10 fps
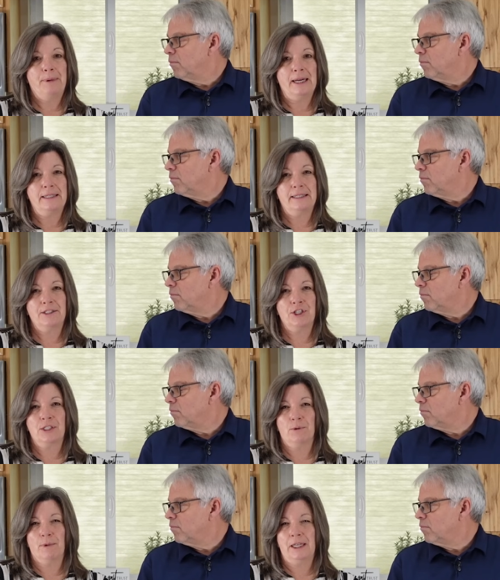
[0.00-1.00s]
Speaker 1: but
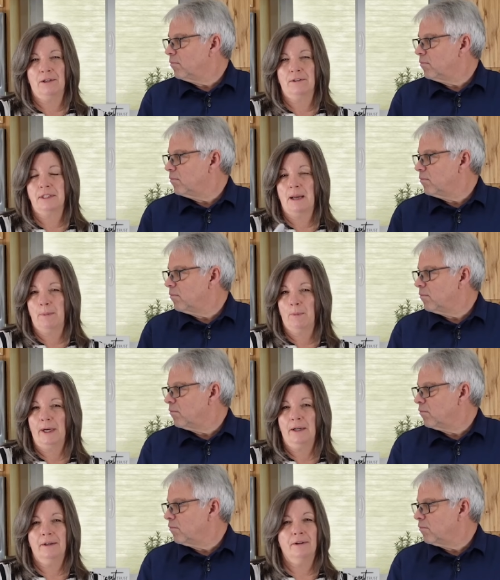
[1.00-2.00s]
just a regular
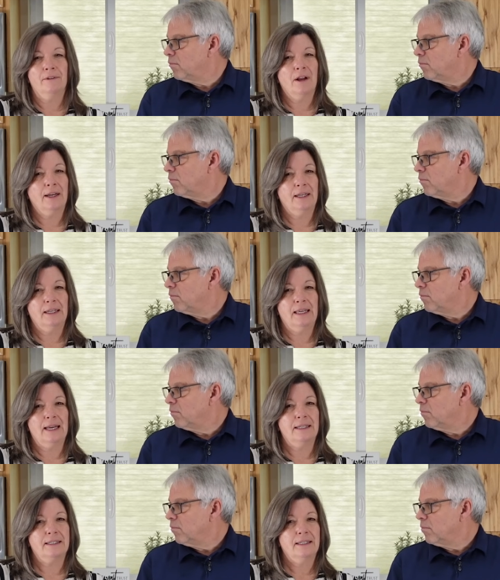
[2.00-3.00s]
Tupperware, you're not going to
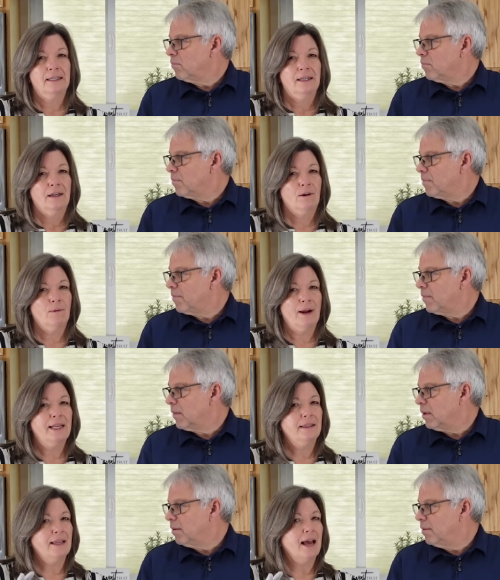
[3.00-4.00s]
get
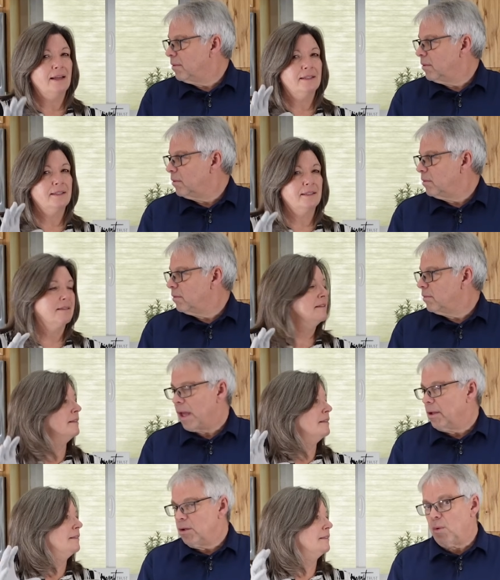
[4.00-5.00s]
quite that.
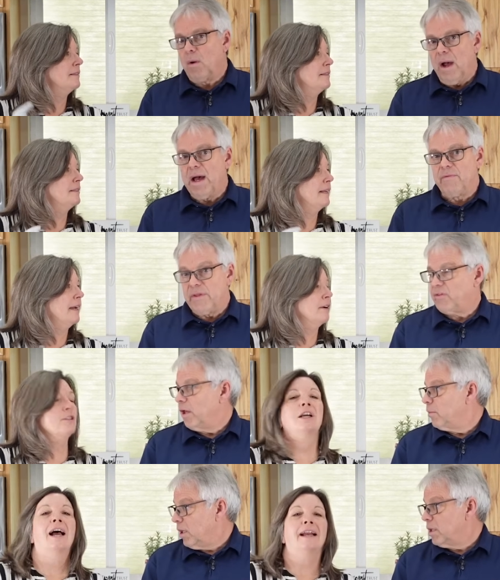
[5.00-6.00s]
Speaker 2: Yeah, you won't have the
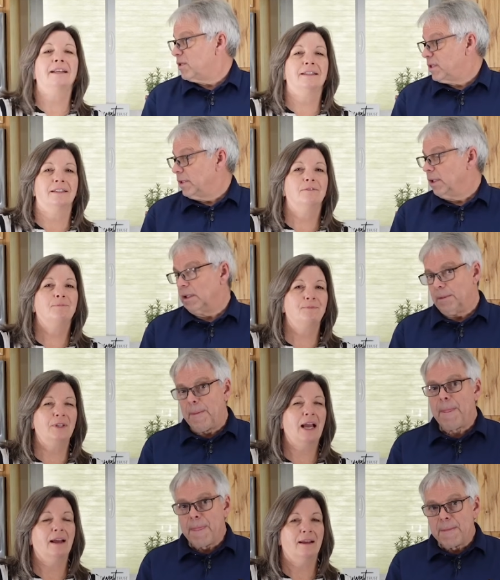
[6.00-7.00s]
airtight, same kind of seal.
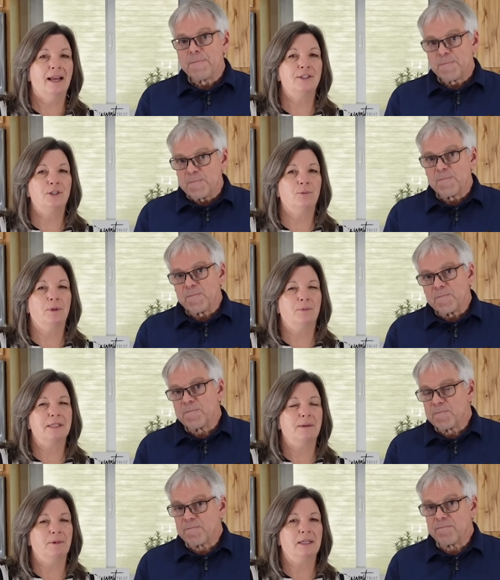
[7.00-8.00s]
Speaker 1: Yeah, as you would with
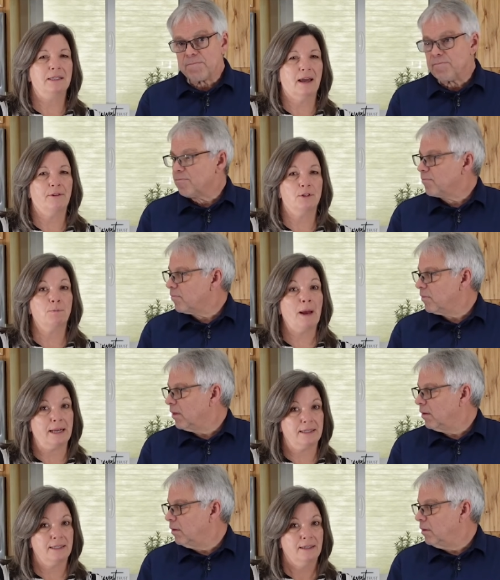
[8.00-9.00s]
some of these others.
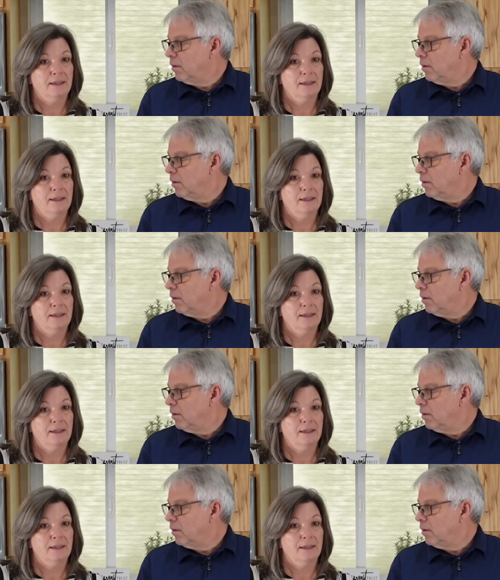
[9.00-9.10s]
But